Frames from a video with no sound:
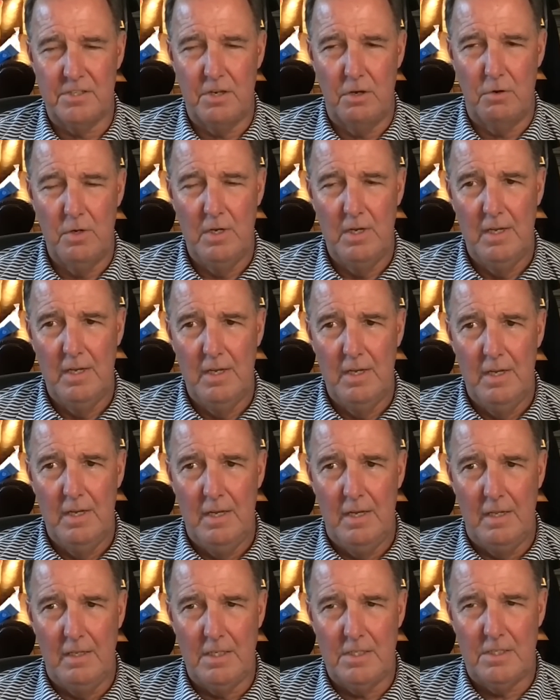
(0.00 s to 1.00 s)
So
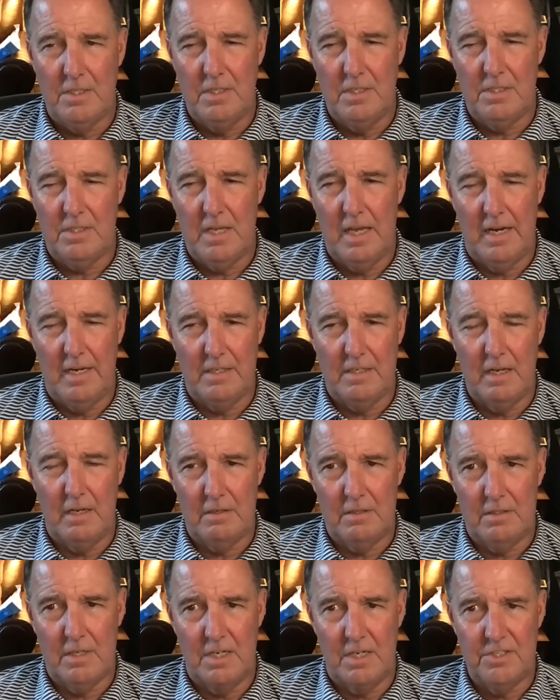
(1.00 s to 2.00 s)
let's kind
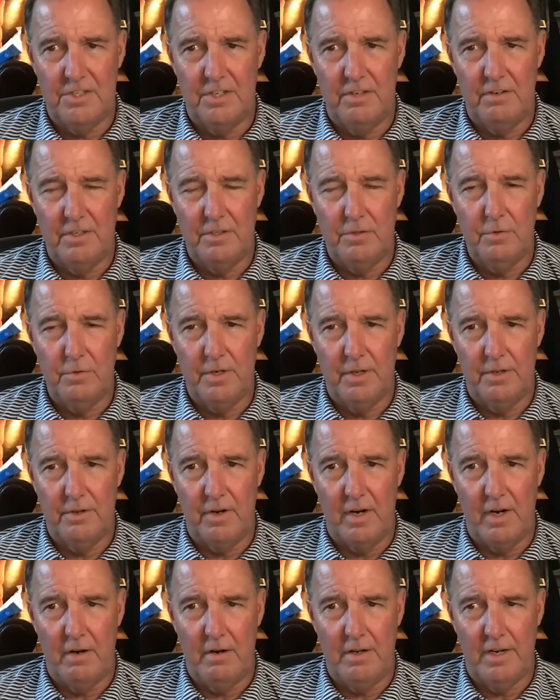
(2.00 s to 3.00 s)
of touch there into
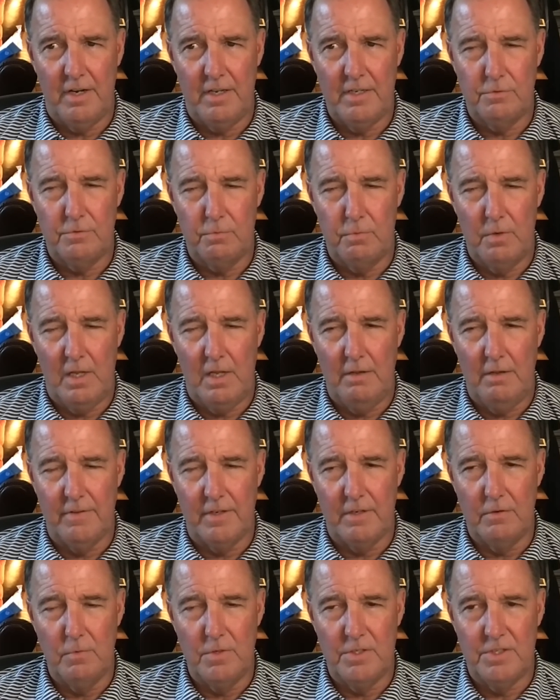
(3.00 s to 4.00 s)
another area that I think is
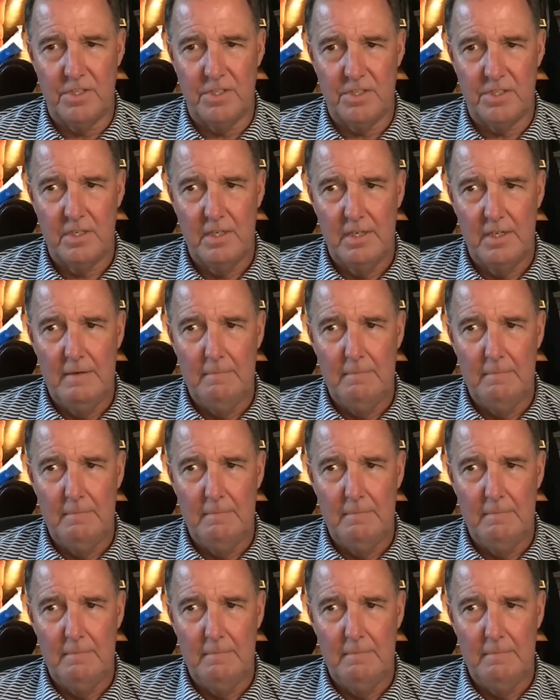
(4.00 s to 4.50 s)
relevant, which is,